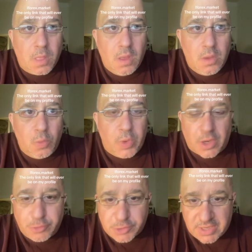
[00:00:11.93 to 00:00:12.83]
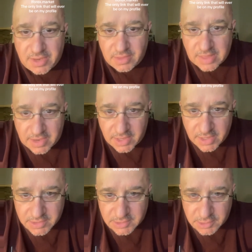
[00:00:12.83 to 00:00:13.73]
We understand that
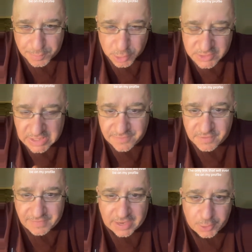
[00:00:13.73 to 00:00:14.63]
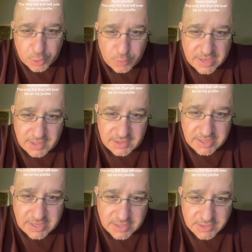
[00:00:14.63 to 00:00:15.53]
it's the perceived value that
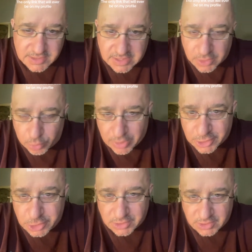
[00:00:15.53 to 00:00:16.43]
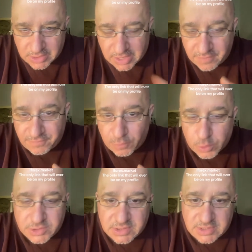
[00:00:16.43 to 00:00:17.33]
leads the aggression and
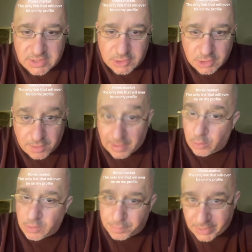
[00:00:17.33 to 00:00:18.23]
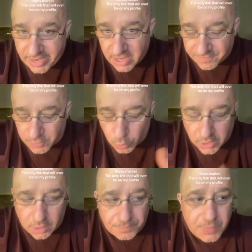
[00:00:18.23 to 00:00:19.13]
forces it to come out and play, if you
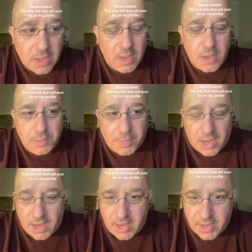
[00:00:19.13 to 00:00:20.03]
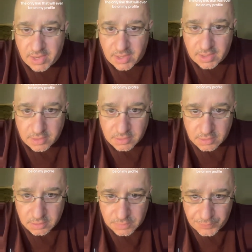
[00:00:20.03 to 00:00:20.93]
will, by
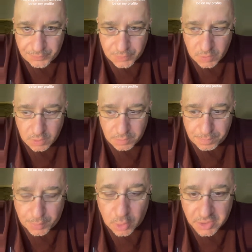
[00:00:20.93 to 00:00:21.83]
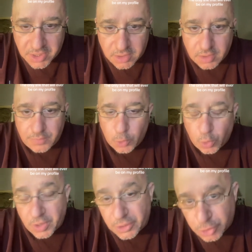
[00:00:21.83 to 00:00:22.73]
pulling
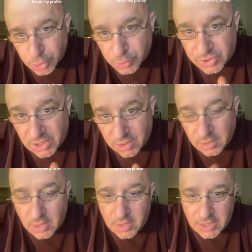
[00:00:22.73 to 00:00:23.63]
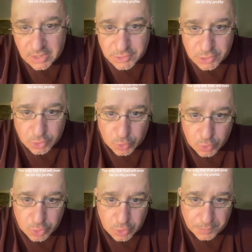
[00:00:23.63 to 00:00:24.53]
or inducing
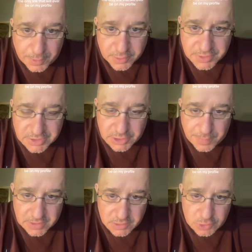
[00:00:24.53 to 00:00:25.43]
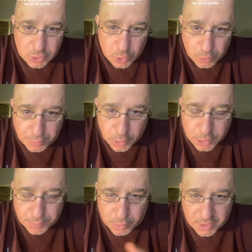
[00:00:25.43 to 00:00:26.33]
institutional participants to push
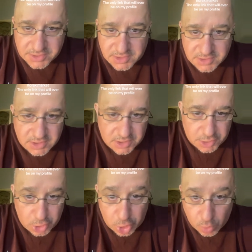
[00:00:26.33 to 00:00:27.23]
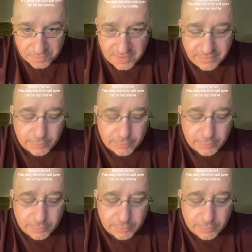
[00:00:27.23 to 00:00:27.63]
prices in your favor.